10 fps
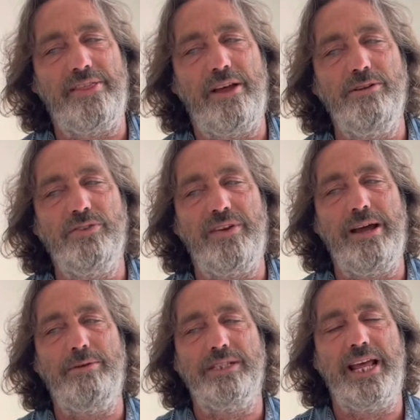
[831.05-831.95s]
those
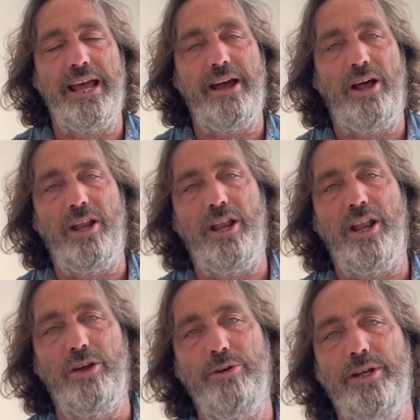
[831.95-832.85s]
flowers there are
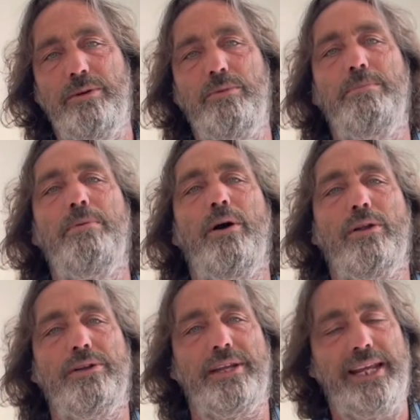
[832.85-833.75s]
loaded with
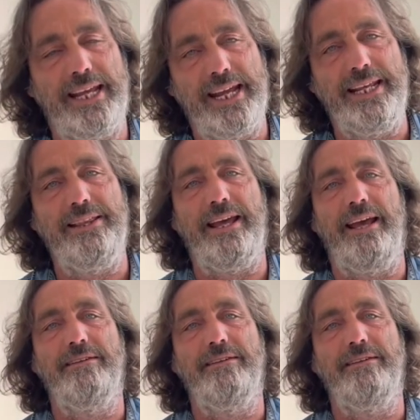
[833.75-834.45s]
pollen. Get in there.